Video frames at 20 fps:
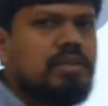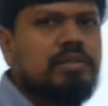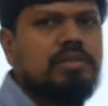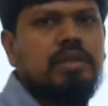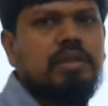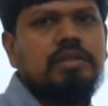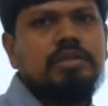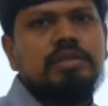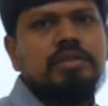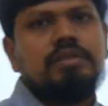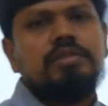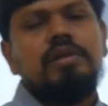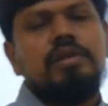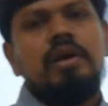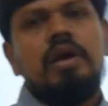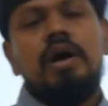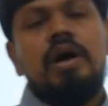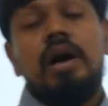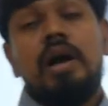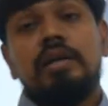things.
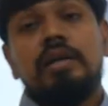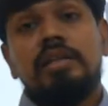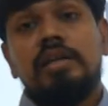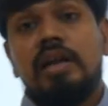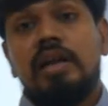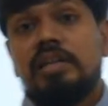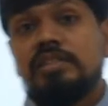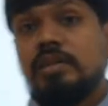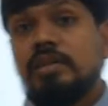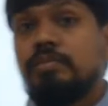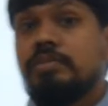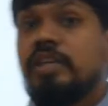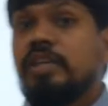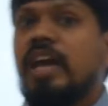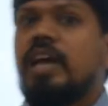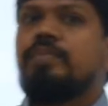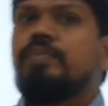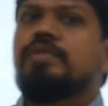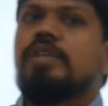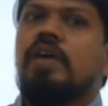And there are some
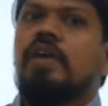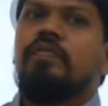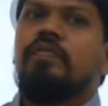types of